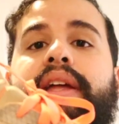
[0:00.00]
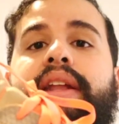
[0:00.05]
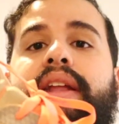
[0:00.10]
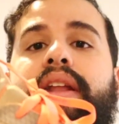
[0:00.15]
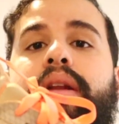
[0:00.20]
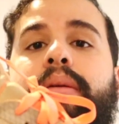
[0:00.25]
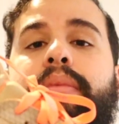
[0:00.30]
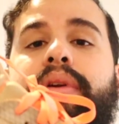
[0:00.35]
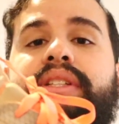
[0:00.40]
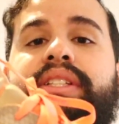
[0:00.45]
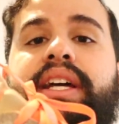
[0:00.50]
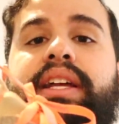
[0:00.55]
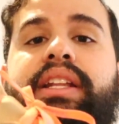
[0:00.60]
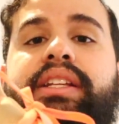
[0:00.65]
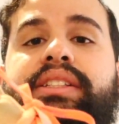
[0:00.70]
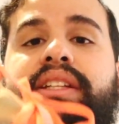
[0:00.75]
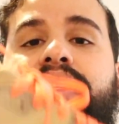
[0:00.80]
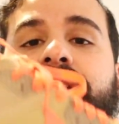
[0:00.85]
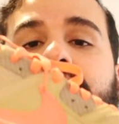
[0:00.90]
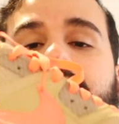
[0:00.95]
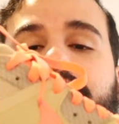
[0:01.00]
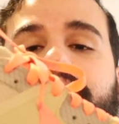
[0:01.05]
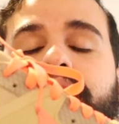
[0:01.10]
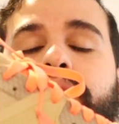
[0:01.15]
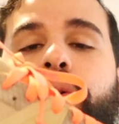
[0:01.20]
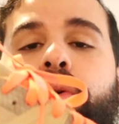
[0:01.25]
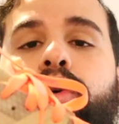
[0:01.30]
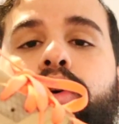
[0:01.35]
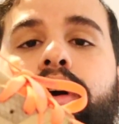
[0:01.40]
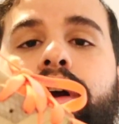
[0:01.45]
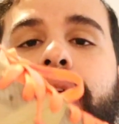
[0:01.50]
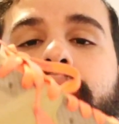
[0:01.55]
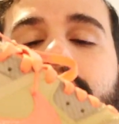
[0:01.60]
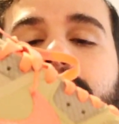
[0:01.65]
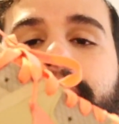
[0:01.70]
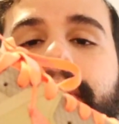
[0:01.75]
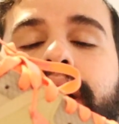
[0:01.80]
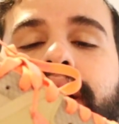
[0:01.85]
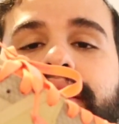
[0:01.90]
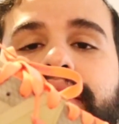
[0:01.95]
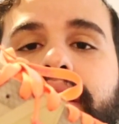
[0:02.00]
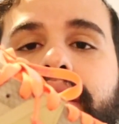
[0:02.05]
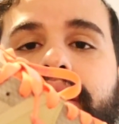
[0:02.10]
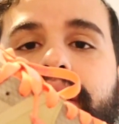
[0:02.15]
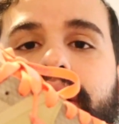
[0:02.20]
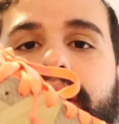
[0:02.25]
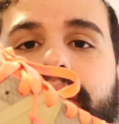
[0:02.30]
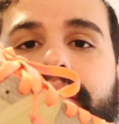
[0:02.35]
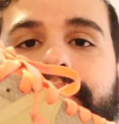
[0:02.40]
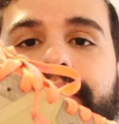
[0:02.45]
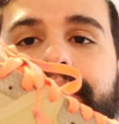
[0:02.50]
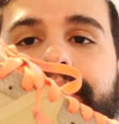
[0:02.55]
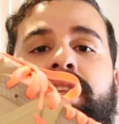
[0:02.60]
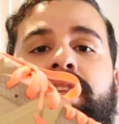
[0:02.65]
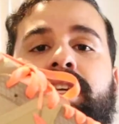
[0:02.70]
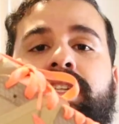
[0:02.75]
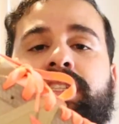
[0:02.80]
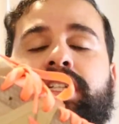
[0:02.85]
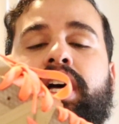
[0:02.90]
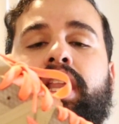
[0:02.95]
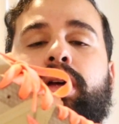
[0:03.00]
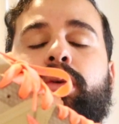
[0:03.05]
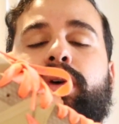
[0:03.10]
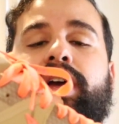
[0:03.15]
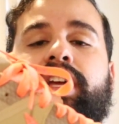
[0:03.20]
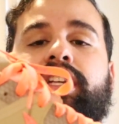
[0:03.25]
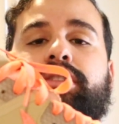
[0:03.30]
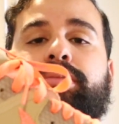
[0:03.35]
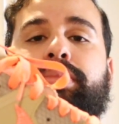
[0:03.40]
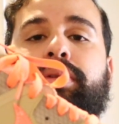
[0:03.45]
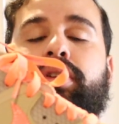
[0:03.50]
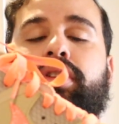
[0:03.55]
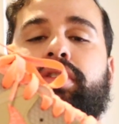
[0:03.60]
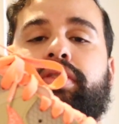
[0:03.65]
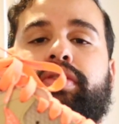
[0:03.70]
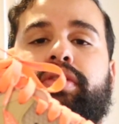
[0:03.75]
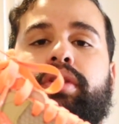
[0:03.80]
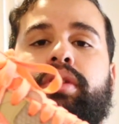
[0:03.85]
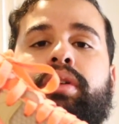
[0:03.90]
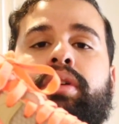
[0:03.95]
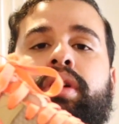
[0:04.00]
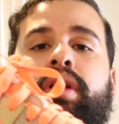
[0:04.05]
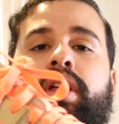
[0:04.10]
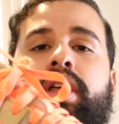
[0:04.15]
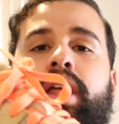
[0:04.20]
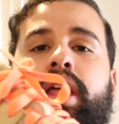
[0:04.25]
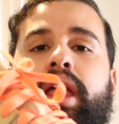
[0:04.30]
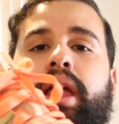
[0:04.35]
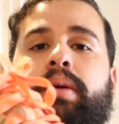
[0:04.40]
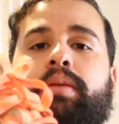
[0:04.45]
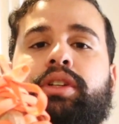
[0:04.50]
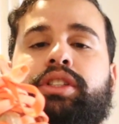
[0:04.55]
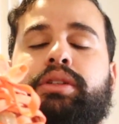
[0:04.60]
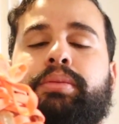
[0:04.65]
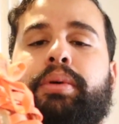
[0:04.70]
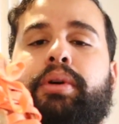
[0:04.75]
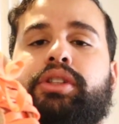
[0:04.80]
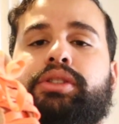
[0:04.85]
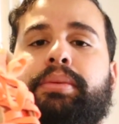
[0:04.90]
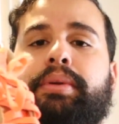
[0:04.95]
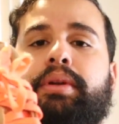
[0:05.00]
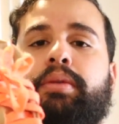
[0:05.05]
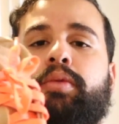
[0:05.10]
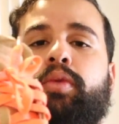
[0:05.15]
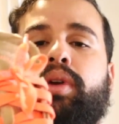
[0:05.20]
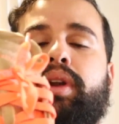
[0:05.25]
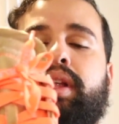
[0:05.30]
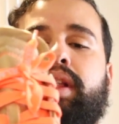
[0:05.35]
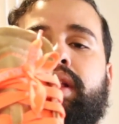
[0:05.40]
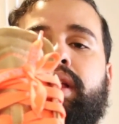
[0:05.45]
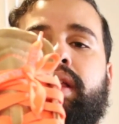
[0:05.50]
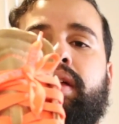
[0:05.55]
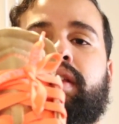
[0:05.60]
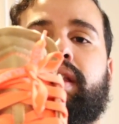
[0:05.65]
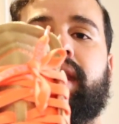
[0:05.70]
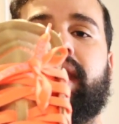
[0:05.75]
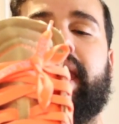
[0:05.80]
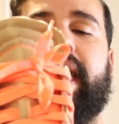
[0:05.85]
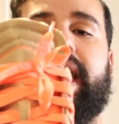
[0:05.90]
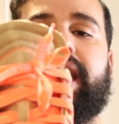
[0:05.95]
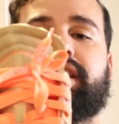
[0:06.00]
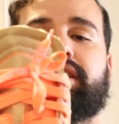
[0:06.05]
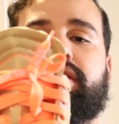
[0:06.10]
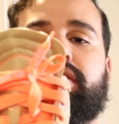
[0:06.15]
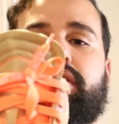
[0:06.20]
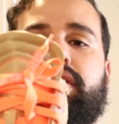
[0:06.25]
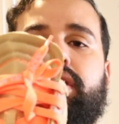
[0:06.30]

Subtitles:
in at number 10 is the Desert Ore Air Max 90. This colorway is beautiful. It was supposed to be one of the last